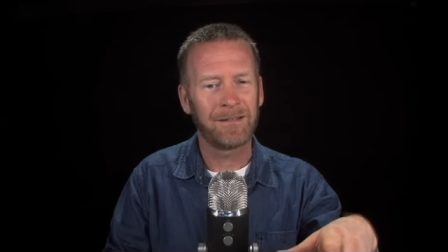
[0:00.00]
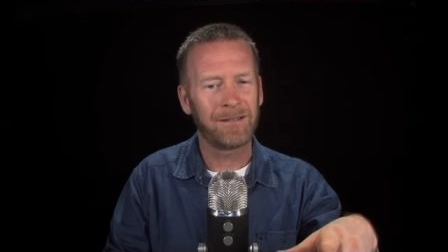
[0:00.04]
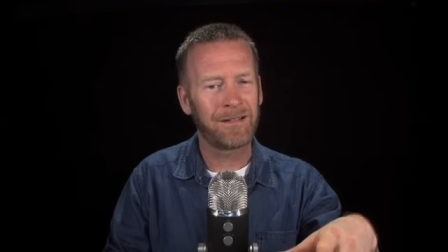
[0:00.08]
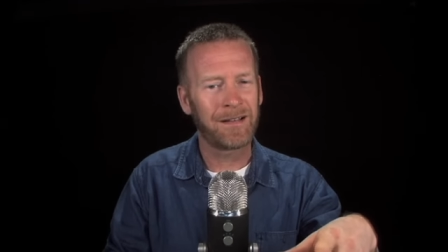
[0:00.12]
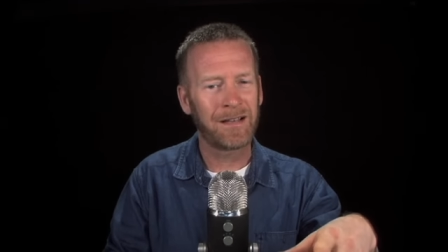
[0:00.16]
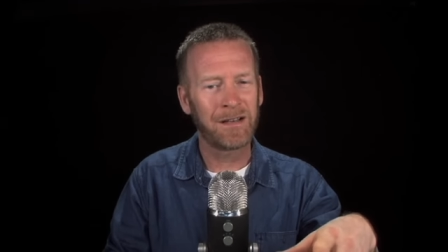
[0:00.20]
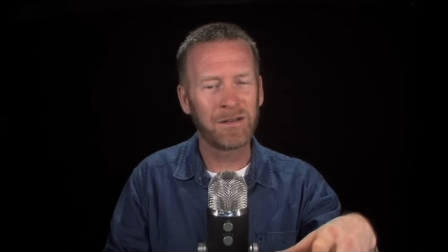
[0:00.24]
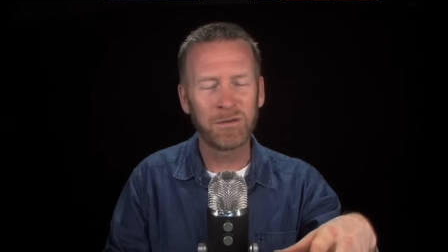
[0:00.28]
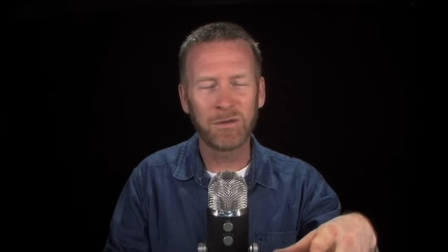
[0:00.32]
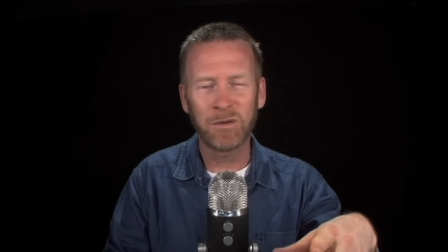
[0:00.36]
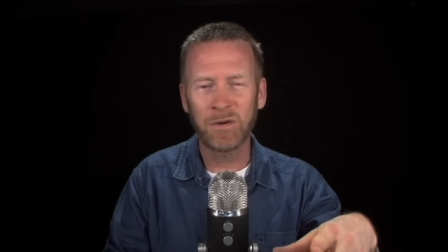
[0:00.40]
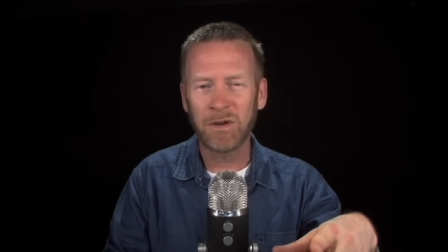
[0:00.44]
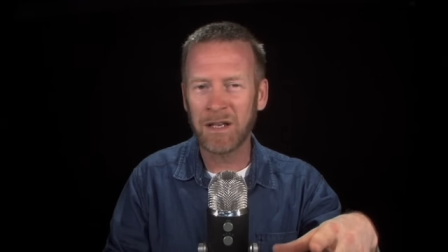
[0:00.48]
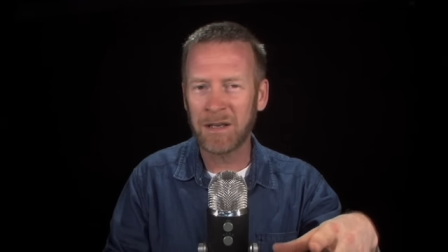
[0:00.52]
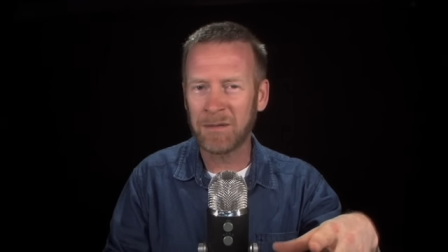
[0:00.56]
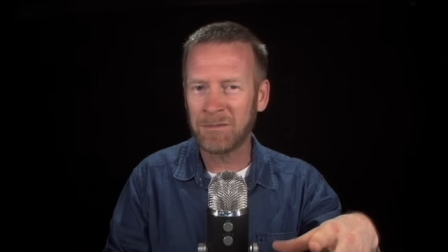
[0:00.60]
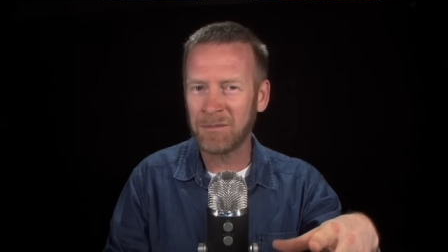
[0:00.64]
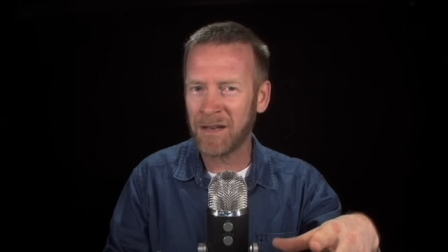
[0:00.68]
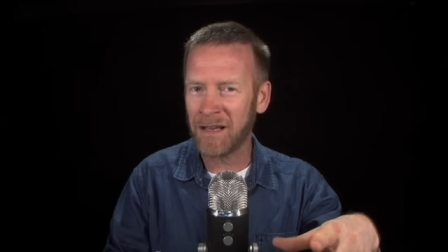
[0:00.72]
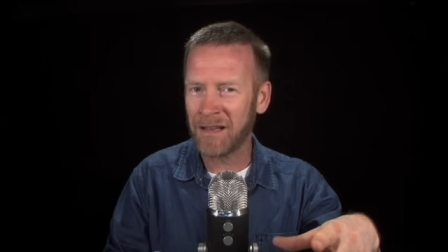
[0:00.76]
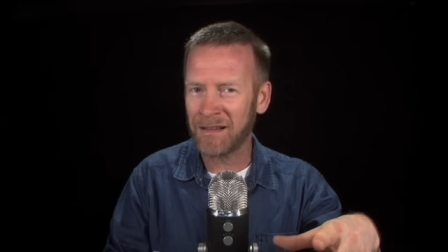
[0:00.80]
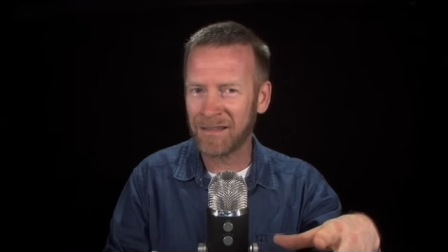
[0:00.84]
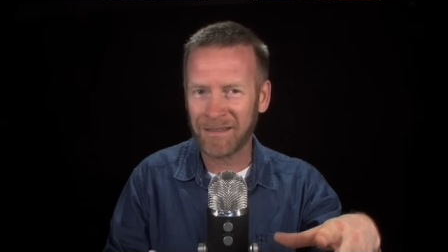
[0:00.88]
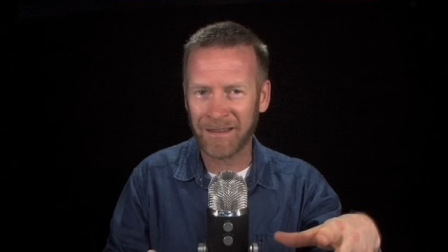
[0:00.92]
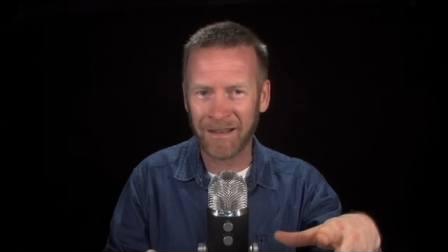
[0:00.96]
can really
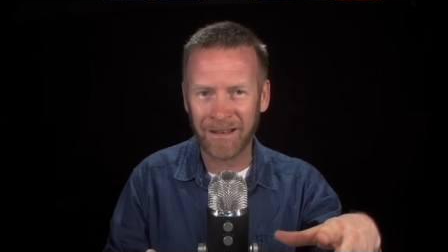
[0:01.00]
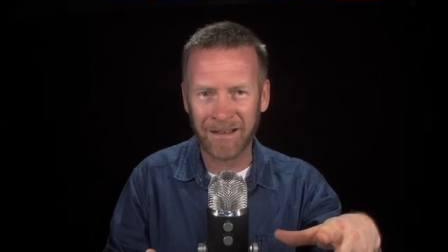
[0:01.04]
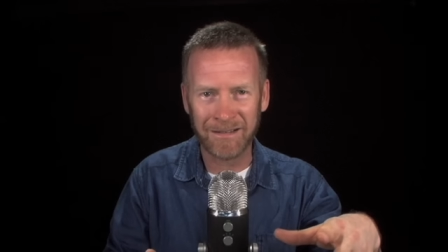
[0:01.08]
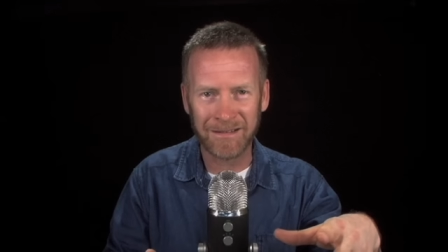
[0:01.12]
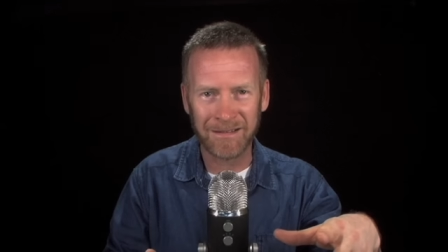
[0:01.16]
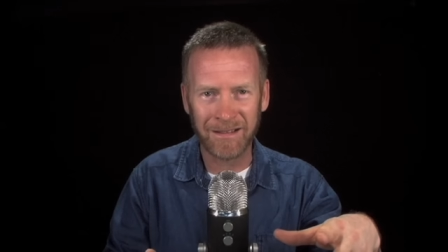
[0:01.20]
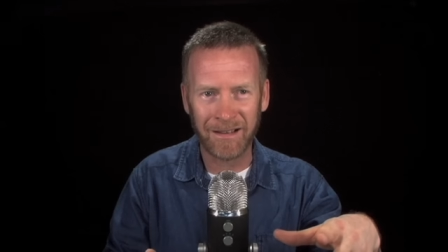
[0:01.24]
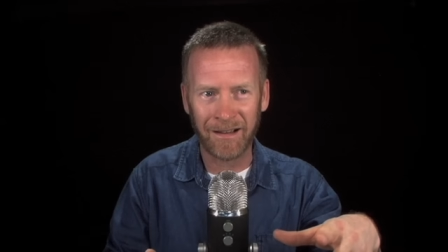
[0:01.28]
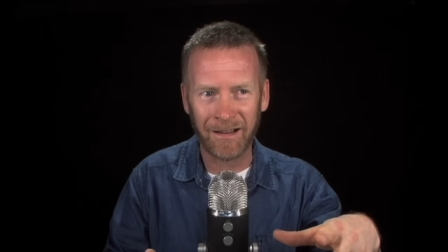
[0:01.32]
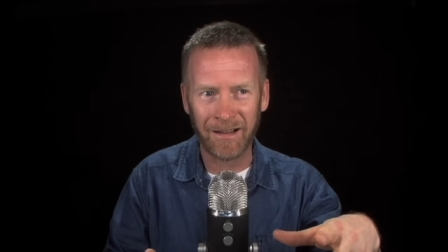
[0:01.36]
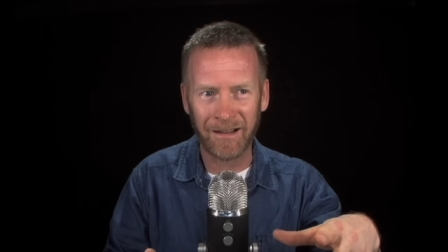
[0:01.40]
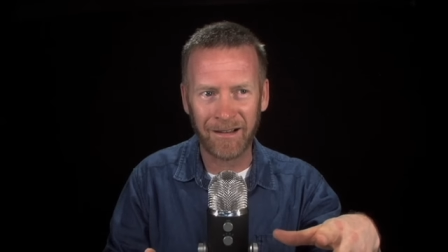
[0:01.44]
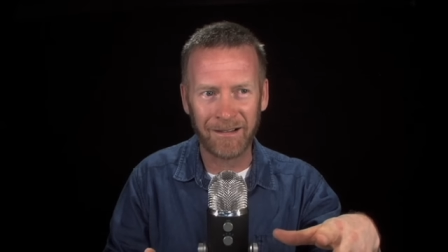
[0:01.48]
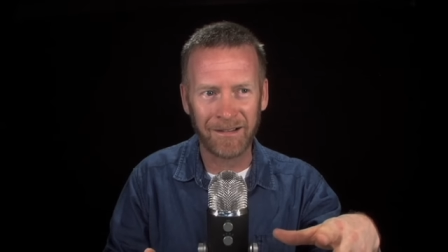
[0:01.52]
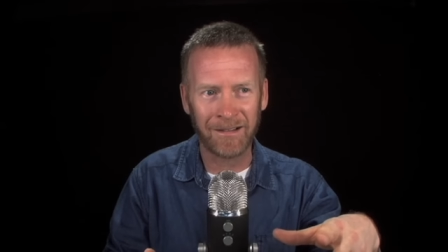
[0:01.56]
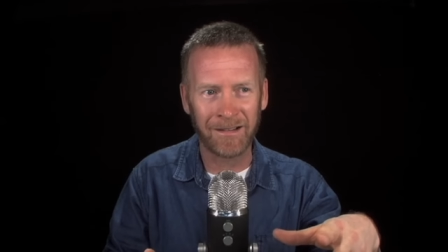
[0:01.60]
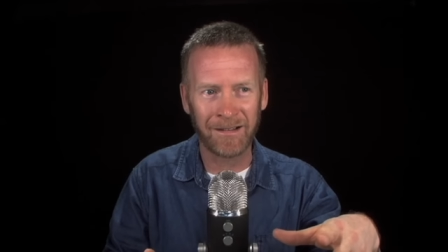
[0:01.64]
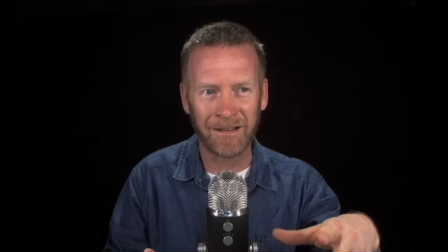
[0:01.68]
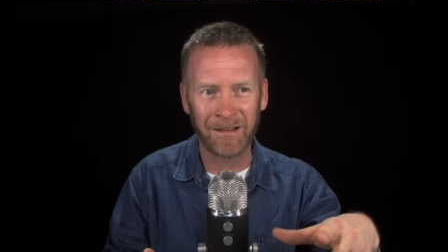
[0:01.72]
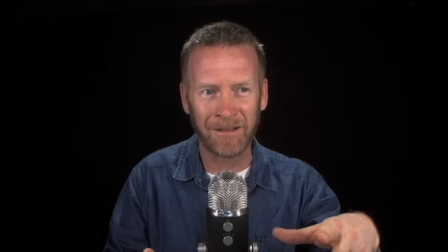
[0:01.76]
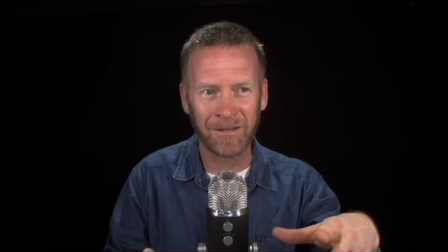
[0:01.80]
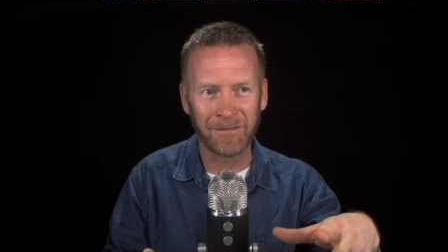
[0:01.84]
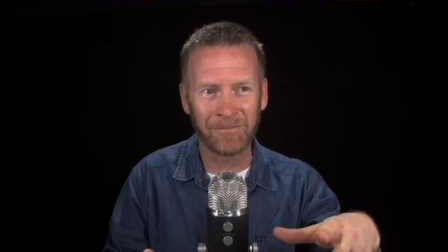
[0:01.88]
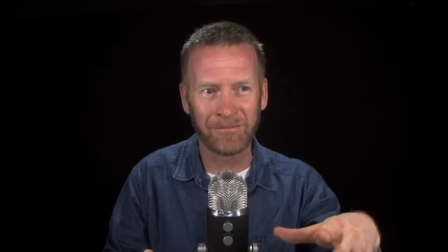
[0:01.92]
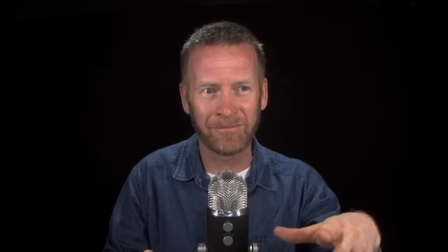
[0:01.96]
make things, uh,
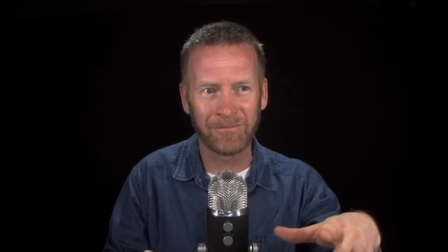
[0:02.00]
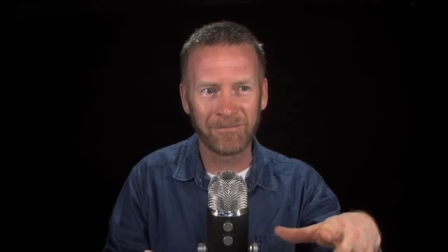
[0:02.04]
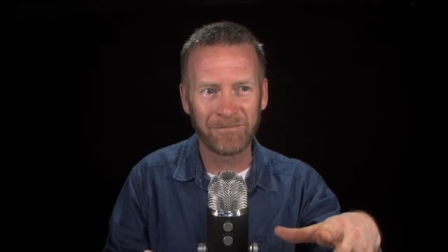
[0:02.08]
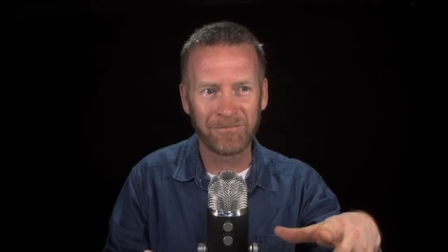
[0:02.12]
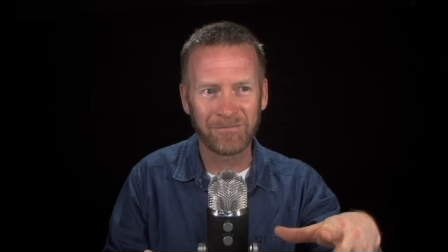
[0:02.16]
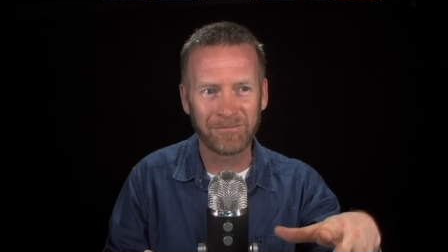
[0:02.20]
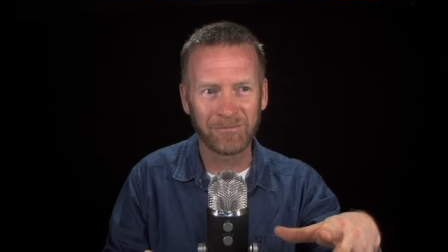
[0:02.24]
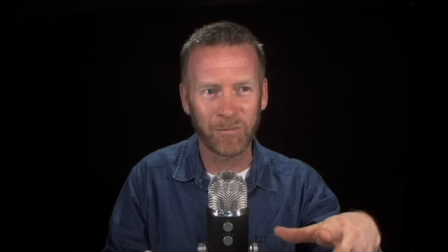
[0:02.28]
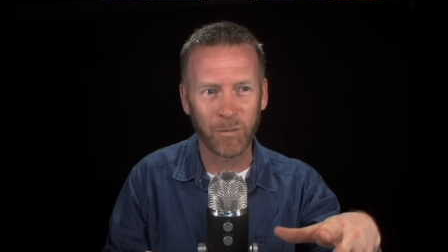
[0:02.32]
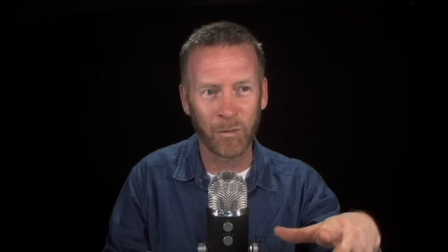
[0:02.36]
um,